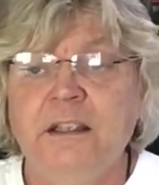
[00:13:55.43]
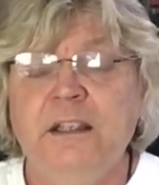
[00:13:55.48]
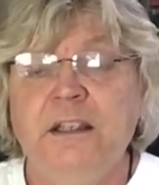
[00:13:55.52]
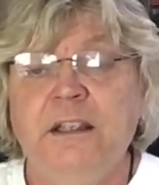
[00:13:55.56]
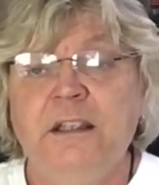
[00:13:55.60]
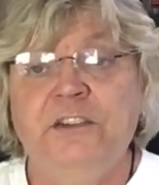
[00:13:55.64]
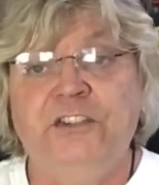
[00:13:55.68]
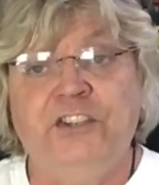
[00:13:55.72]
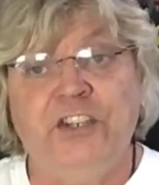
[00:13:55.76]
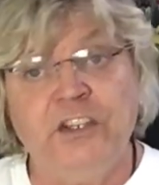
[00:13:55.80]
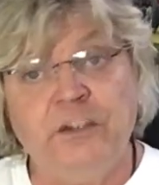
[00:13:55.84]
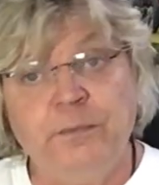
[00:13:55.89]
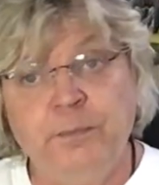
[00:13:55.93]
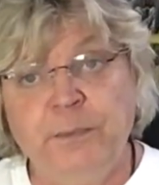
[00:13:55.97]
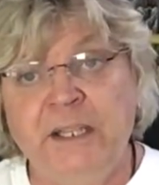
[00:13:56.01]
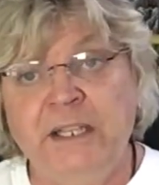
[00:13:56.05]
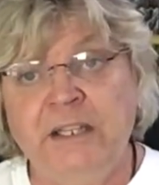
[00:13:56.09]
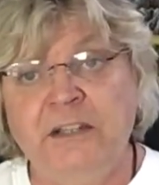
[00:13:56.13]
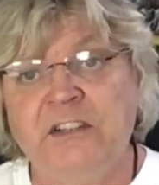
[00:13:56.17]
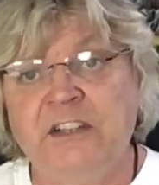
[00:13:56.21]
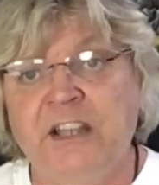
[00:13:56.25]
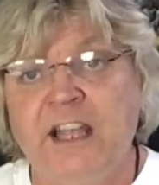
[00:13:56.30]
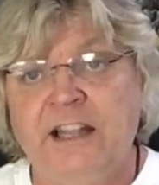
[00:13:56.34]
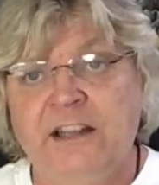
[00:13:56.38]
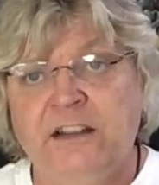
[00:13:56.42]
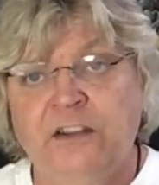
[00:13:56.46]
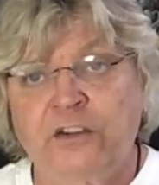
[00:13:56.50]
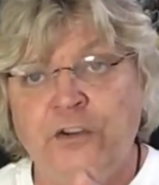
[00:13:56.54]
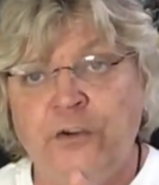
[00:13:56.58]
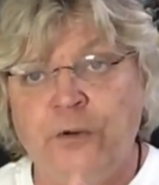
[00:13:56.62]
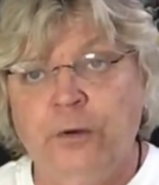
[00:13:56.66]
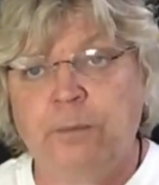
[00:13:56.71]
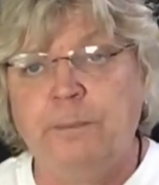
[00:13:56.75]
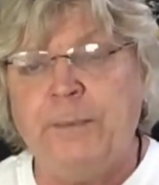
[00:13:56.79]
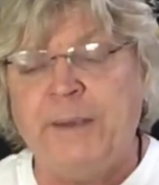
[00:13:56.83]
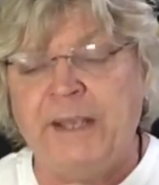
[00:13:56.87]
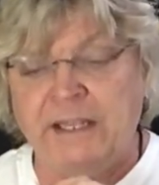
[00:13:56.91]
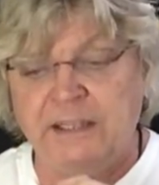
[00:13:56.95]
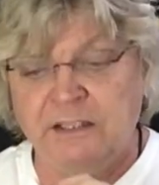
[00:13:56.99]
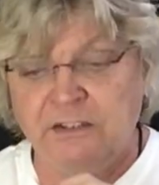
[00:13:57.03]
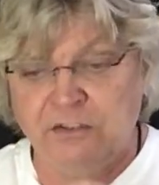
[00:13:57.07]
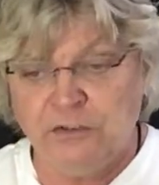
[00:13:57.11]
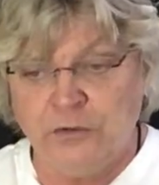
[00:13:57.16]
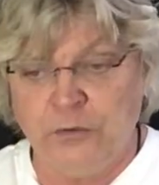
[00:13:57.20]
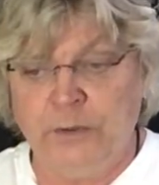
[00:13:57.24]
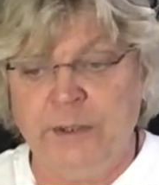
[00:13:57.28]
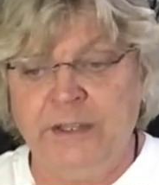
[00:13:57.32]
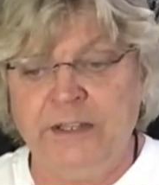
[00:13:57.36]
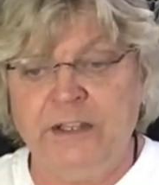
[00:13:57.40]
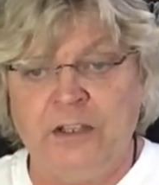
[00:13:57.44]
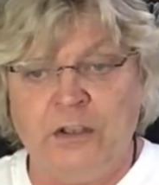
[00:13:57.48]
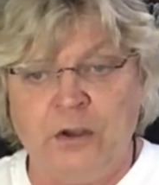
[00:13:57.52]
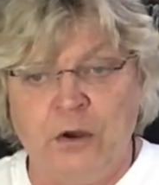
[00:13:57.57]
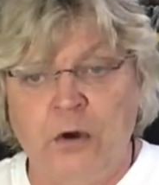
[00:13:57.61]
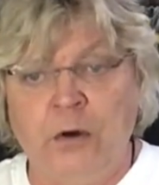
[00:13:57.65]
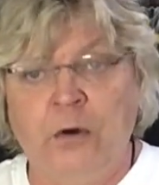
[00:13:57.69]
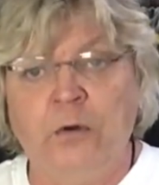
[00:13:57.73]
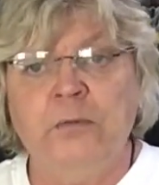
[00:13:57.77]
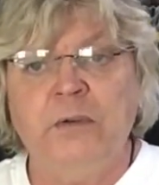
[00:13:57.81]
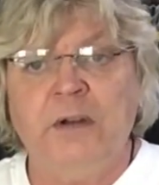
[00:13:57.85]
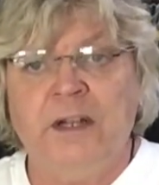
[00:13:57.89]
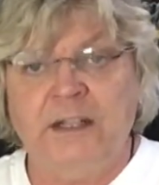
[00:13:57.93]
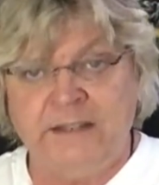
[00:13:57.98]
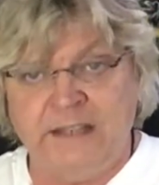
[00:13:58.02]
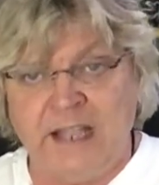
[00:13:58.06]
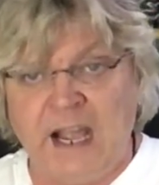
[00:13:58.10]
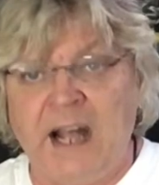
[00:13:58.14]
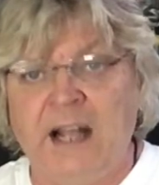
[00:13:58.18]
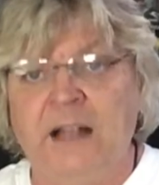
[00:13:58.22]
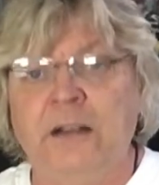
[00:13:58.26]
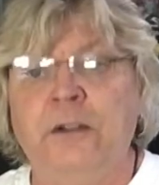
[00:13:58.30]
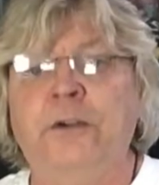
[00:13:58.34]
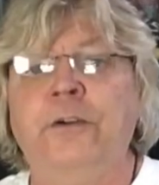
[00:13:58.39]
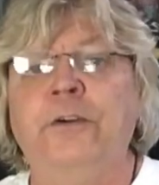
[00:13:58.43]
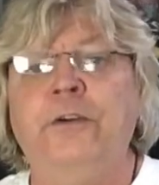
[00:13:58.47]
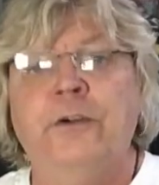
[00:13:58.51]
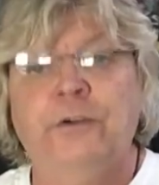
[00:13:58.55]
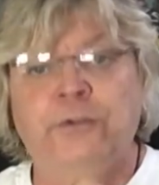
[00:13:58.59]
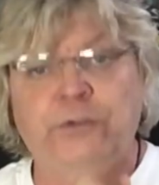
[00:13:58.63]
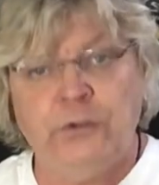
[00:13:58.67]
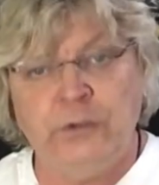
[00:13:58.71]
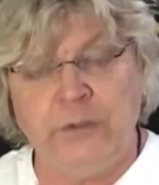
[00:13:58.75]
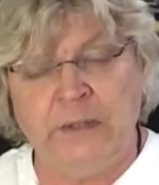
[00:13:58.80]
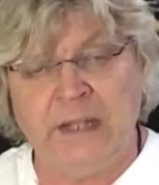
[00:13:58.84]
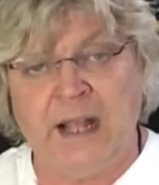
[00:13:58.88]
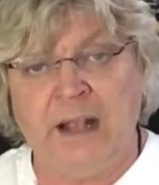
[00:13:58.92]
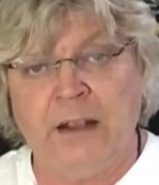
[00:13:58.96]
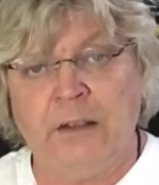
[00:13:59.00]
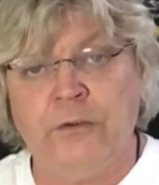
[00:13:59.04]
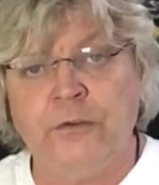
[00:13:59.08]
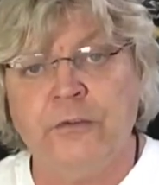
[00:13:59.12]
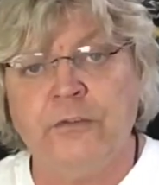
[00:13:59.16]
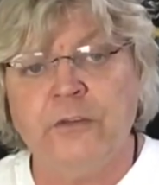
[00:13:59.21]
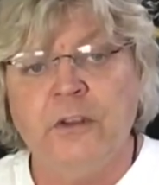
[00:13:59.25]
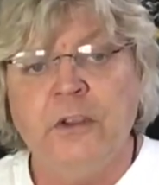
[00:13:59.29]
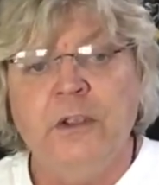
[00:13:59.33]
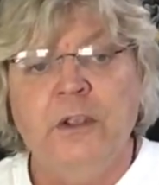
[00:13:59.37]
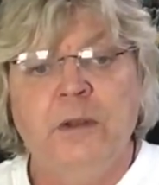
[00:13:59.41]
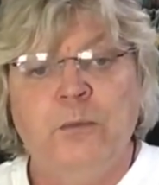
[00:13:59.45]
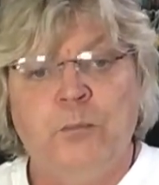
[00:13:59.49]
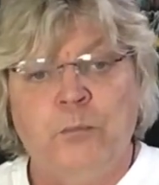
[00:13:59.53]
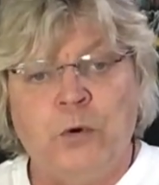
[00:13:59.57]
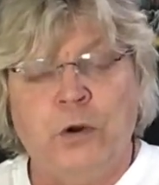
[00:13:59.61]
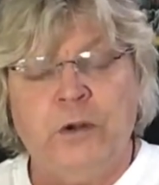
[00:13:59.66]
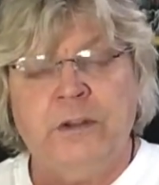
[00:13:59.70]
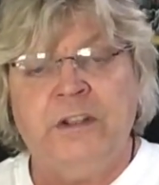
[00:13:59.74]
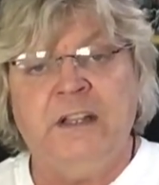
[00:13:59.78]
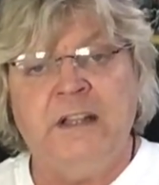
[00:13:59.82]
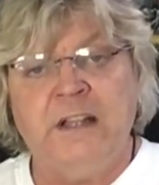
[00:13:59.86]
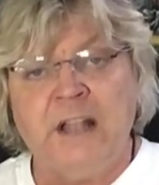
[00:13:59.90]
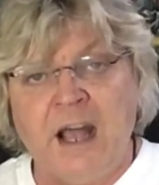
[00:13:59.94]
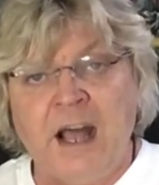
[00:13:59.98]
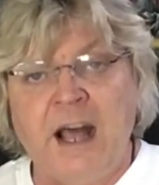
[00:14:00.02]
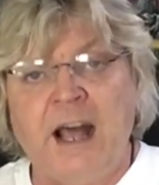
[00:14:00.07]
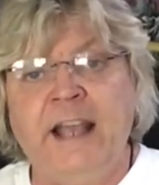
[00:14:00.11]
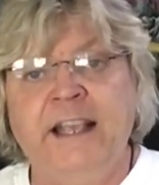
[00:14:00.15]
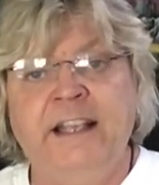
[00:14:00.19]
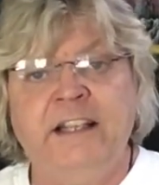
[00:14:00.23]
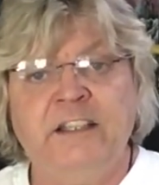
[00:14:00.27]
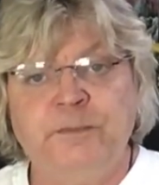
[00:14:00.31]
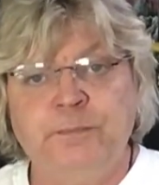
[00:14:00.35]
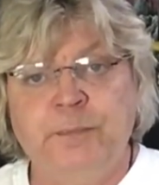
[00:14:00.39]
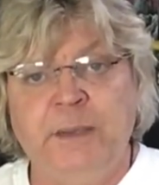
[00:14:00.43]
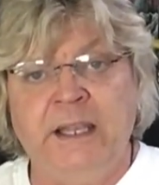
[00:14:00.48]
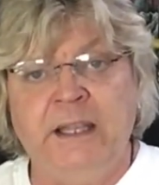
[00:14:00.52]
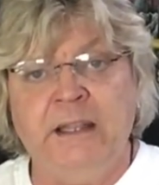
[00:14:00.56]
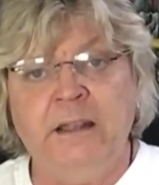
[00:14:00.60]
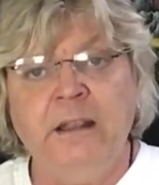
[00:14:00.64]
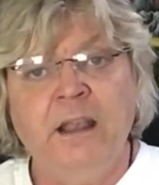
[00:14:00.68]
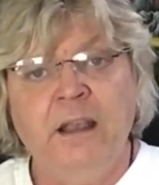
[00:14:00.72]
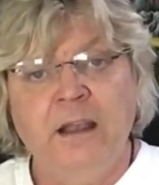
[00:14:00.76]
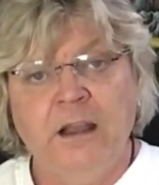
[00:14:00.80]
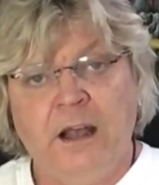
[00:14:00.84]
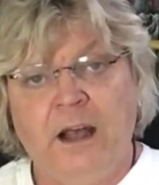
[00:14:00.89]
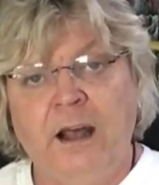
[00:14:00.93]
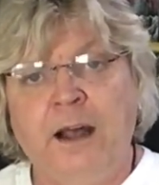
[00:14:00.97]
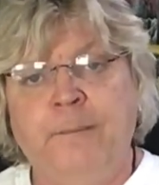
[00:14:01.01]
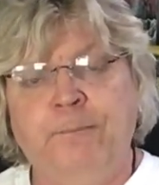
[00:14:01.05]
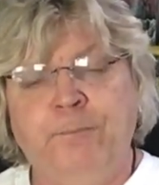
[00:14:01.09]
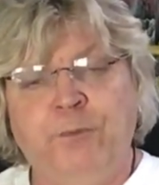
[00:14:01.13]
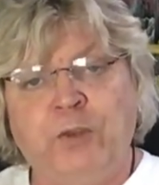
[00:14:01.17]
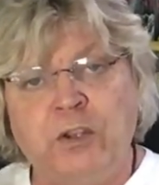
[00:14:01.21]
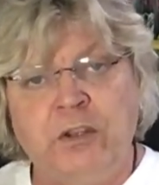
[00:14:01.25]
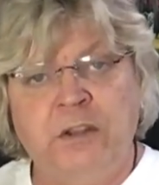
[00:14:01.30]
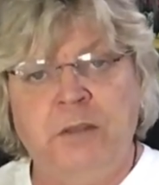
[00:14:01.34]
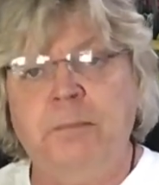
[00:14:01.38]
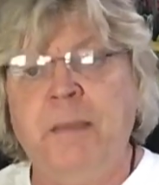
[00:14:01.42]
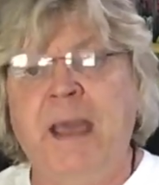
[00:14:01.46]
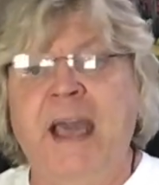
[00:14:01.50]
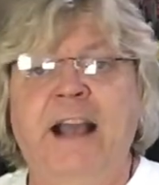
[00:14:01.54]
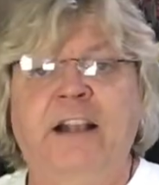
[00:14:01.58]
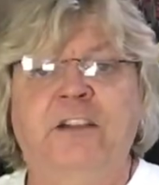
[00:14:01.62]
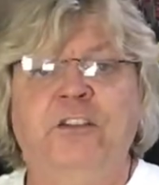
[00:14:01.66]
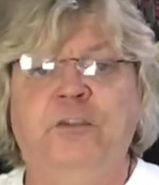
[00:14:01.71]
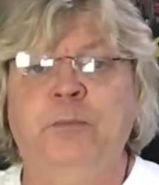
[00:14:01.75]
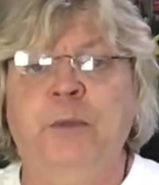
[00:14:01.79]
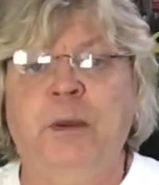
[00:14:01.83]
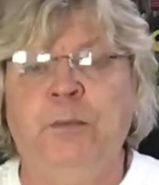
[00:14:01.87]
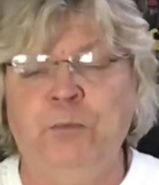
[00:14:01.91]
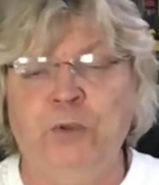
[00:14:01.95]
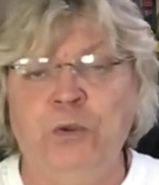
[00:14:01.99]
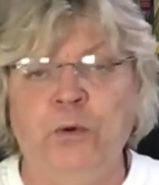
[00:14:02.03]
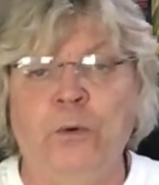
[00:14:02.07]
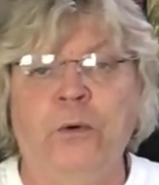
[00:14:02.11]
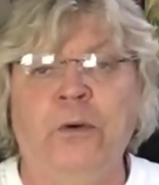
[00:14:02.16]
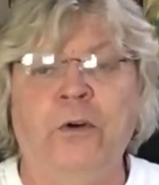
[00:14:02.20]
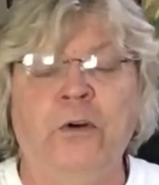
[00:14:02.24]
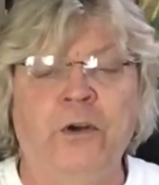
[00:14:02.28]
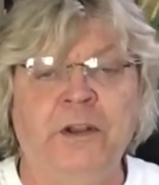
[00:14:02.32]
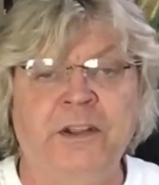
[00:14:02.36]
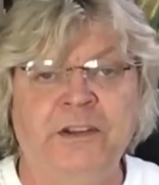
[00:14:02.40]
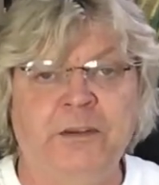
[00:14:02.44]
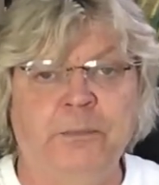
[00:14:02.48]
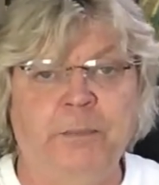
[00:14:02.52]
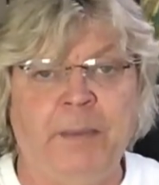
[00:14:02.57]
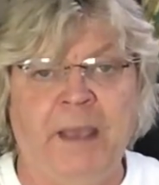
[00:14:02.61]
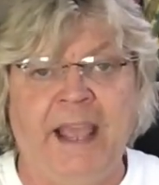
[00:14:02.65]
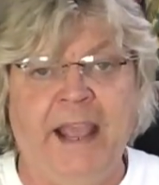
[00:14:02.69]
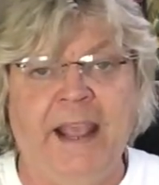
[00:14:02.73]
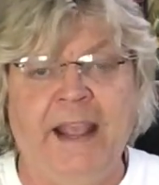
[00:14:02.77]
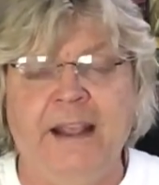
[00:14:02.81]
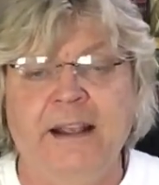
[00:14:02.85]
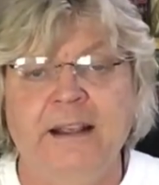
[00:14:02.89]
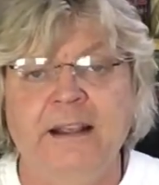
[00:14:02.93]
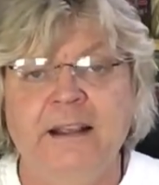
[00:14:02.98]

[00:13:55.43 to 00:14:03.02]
It just means that your bid is going to go $1 or $2 more than the highest bid up to the maximum you're going to pay.